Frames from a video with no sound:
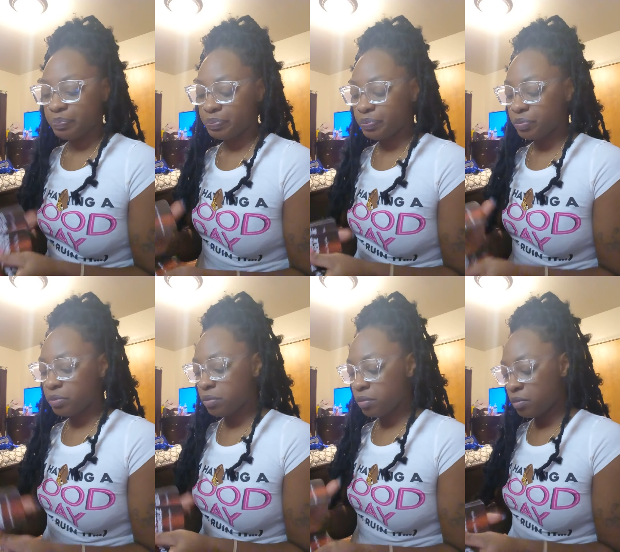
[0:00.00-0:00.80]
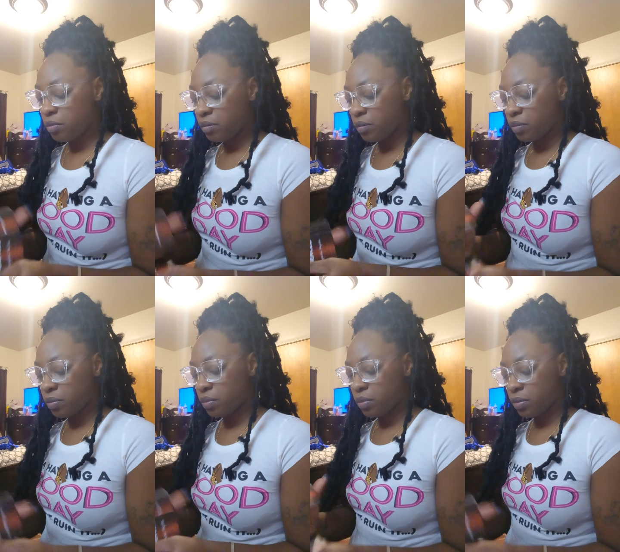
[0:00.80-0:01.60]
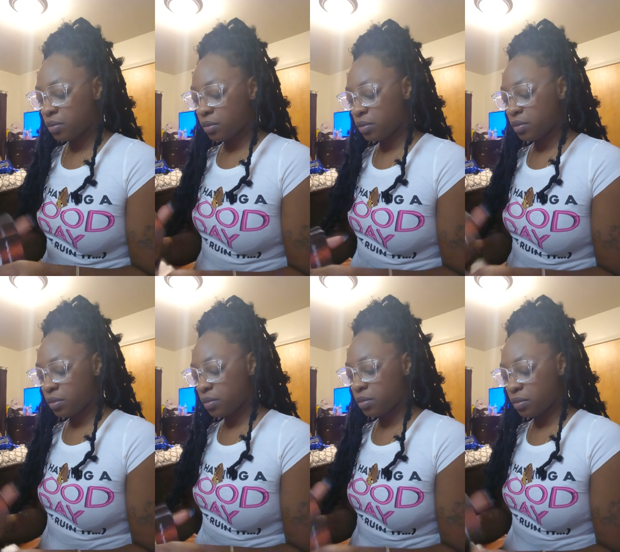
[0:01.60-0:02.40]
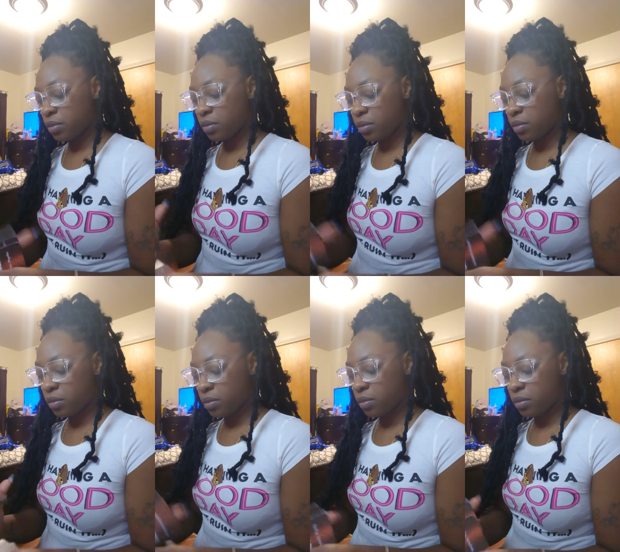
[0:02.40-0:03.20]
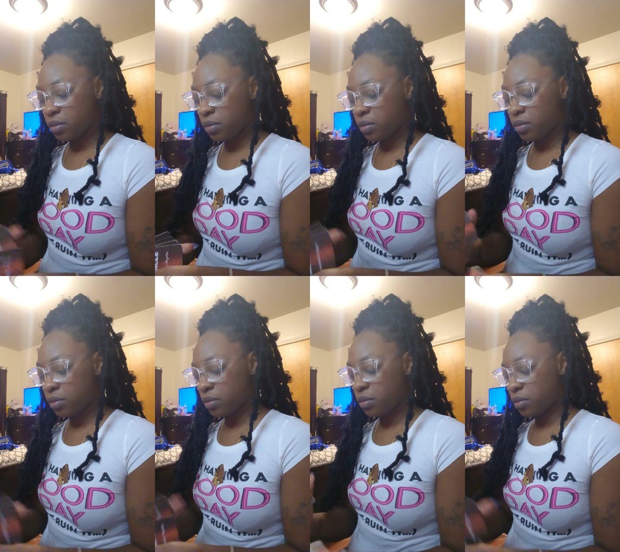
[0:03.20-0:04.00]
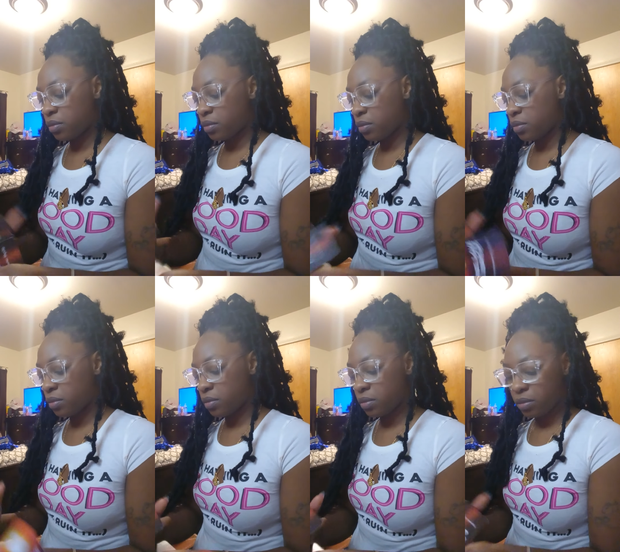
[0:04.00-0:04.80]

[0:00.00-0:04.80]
[no speech]